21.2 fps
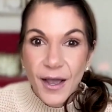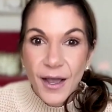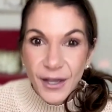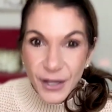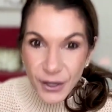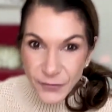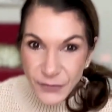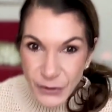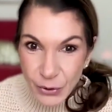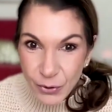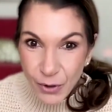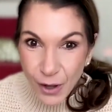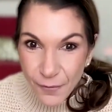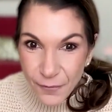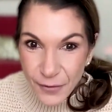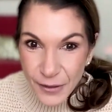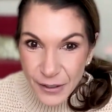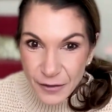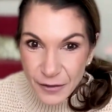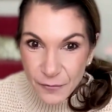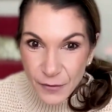if you
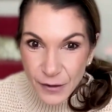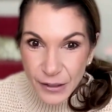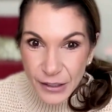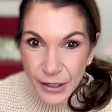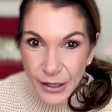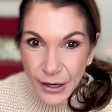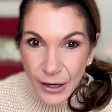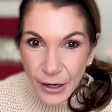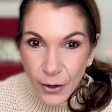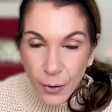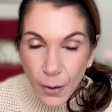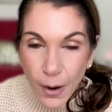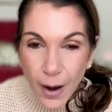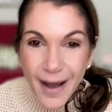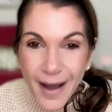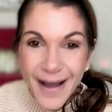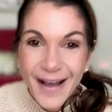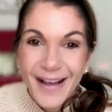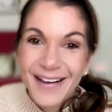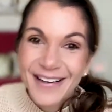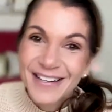love this video,
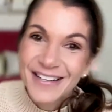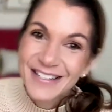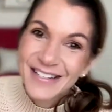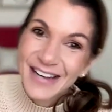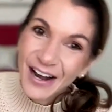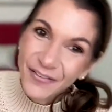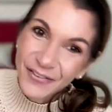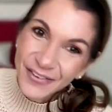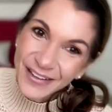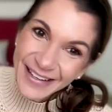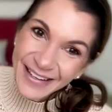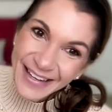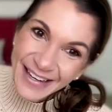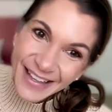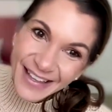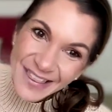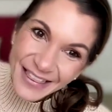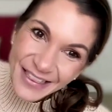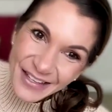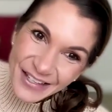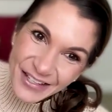definitely
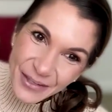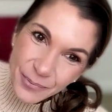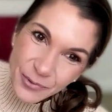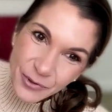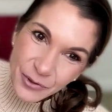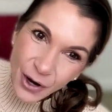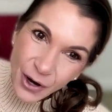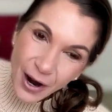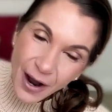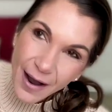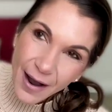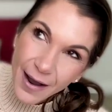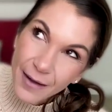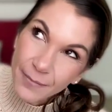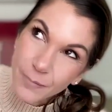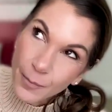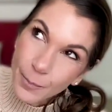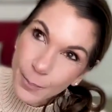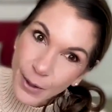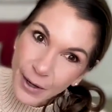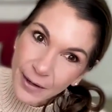hit the
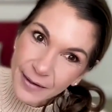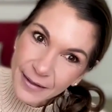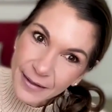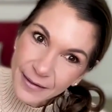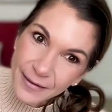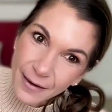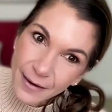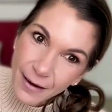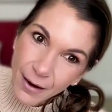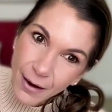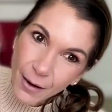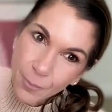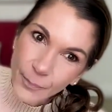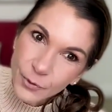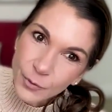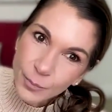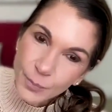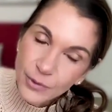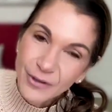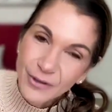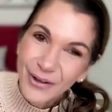subscribe button up
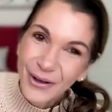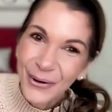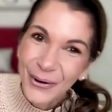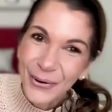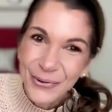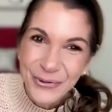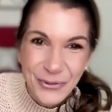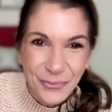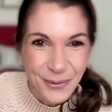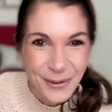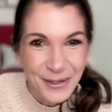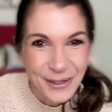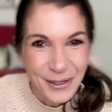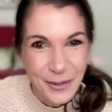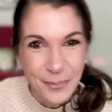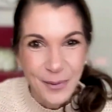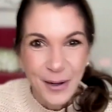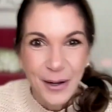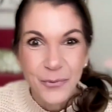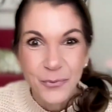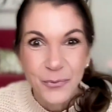or below, depending
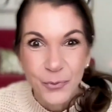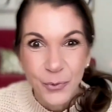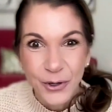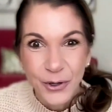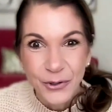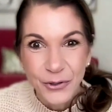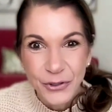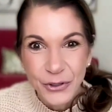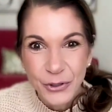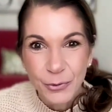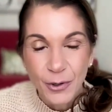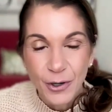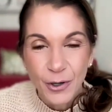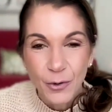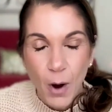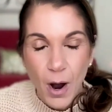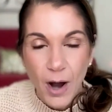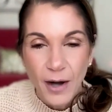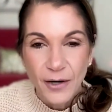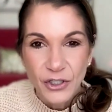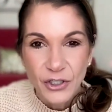upon where you are
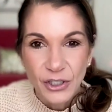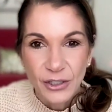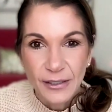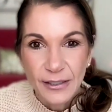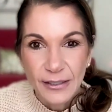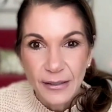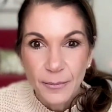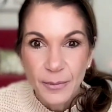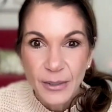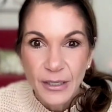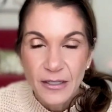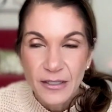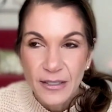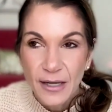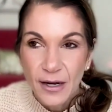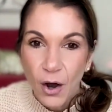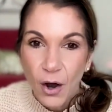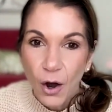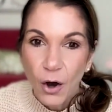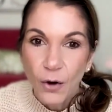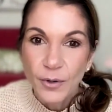watching, because I
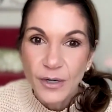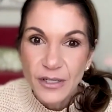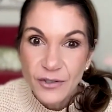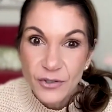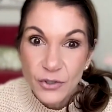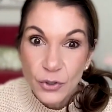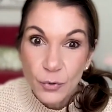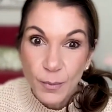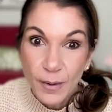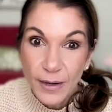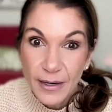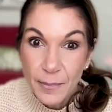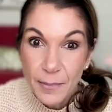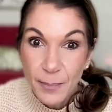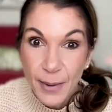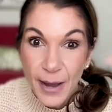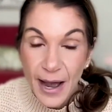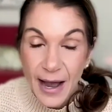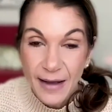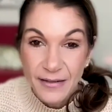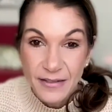always do my
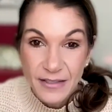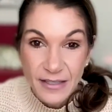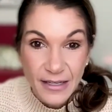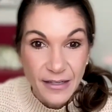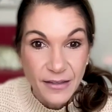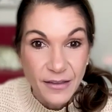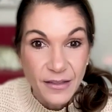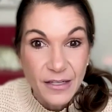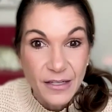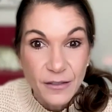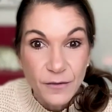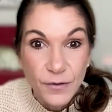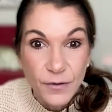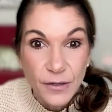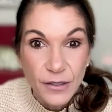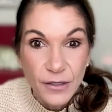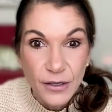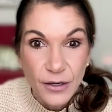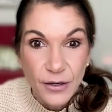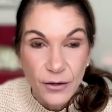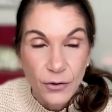best in these
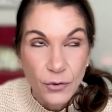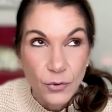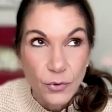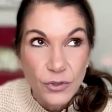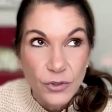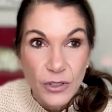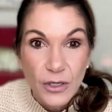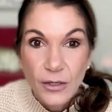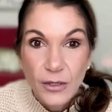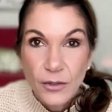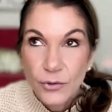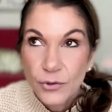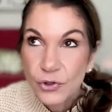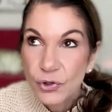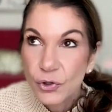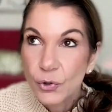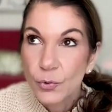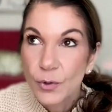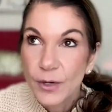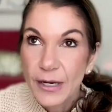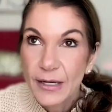videos
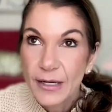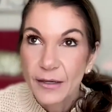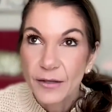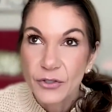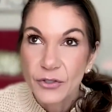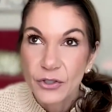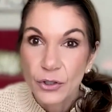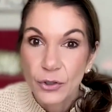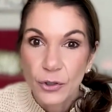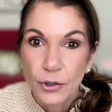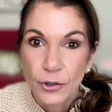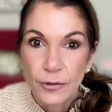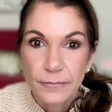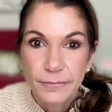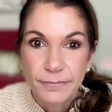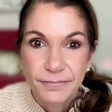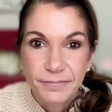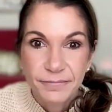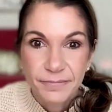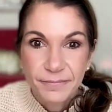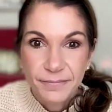to answer